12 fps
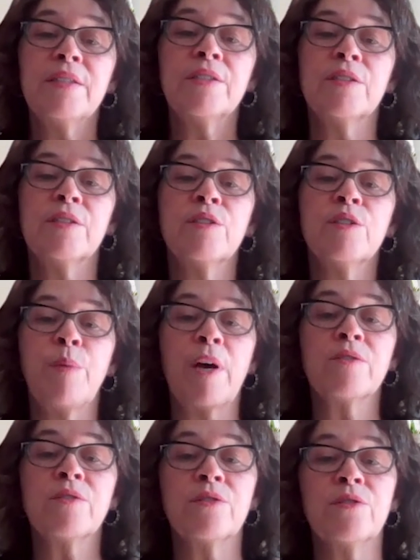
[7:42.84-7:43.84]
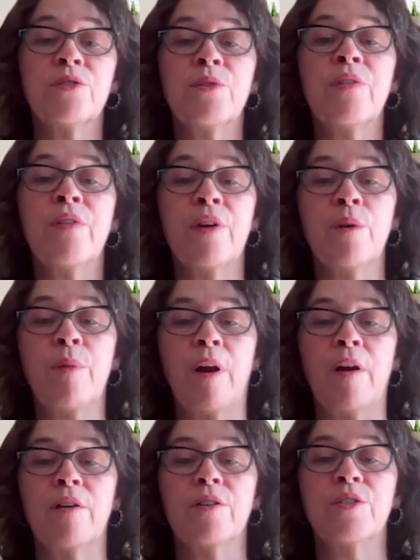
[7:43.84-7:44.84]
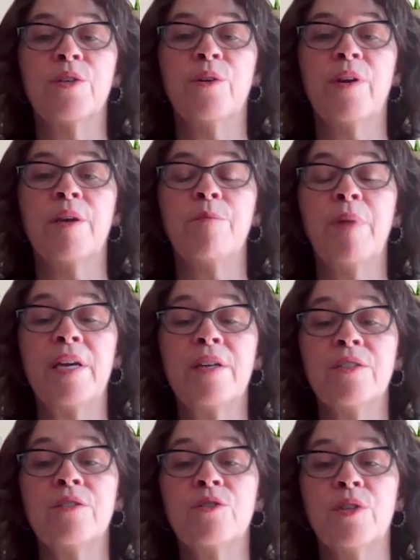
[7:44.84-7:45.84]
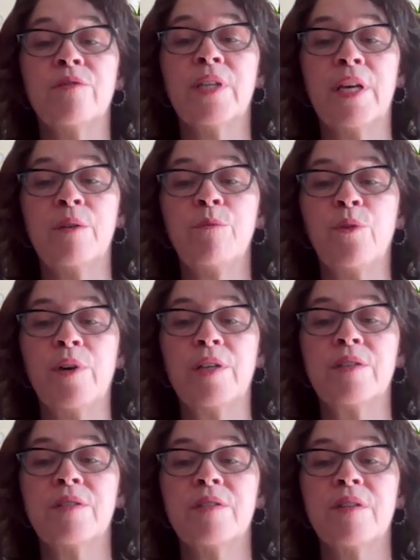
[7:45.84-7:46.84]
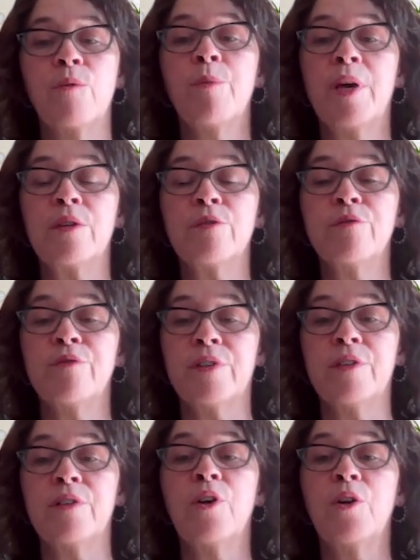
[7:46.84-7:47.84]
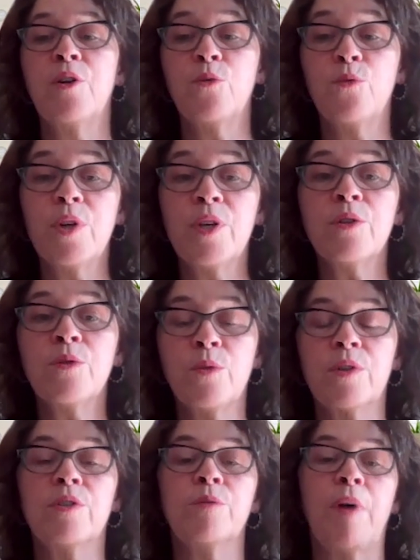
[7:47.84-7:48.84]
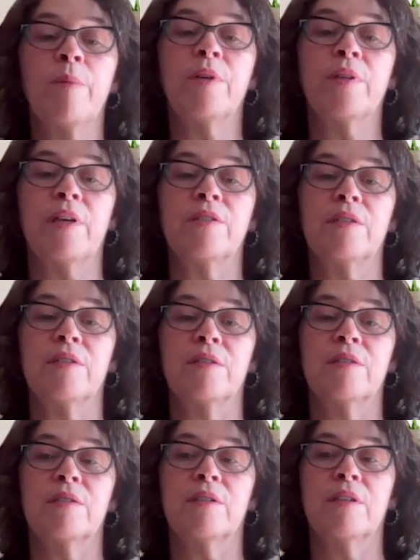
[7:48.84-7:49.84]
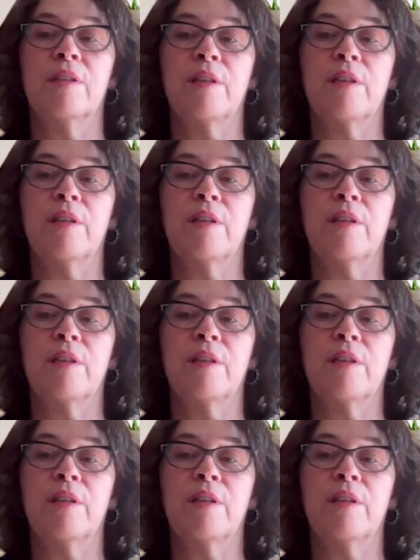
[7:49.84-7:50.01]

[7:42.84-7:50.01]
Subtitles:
addition, sponsors are doing their part to create patient-driven endpoints that will benefit real-world populations.